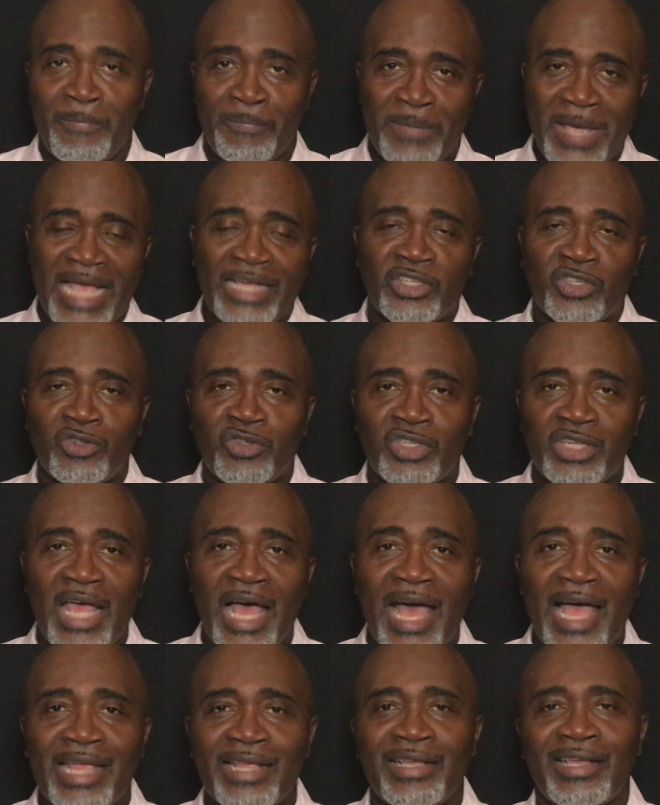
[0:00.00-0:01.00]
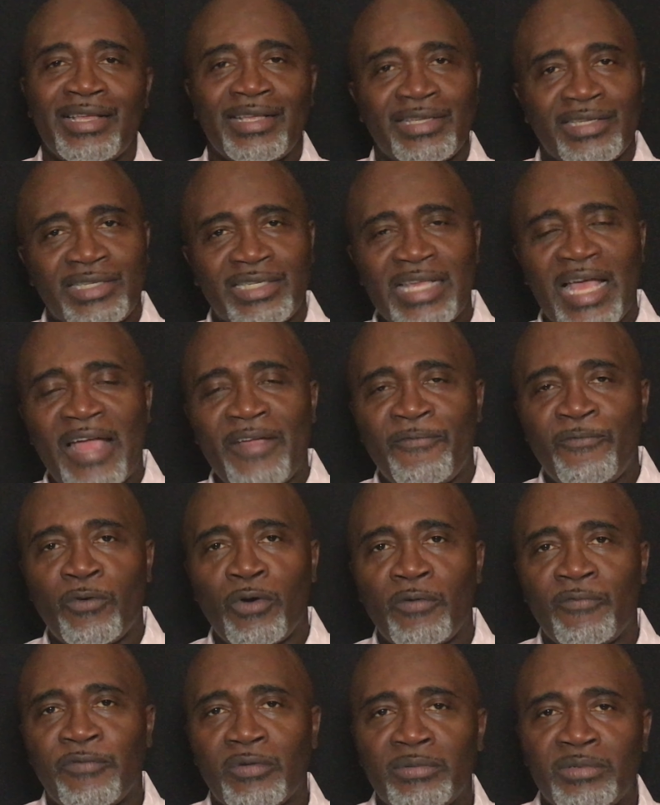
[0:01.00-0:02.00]
Pastor
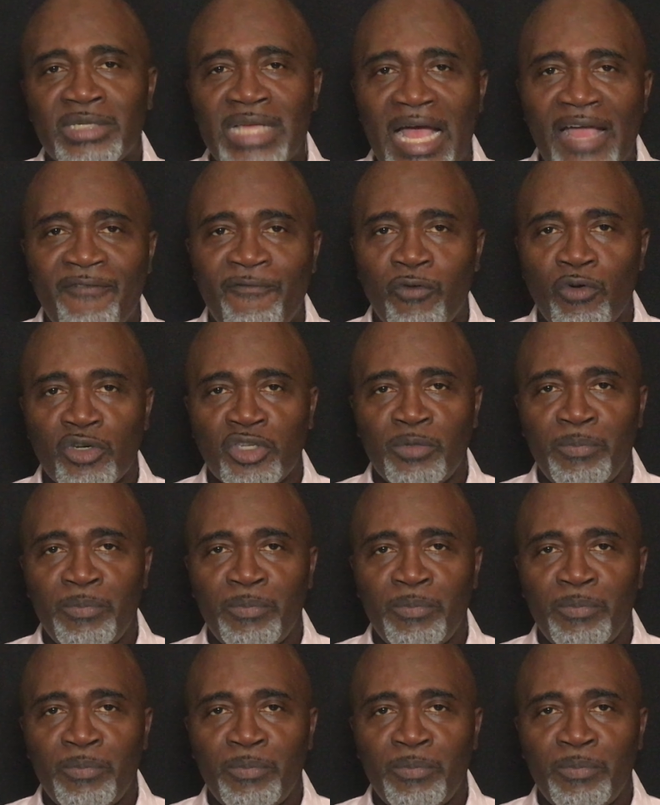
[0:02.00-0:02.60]
Forh from Forh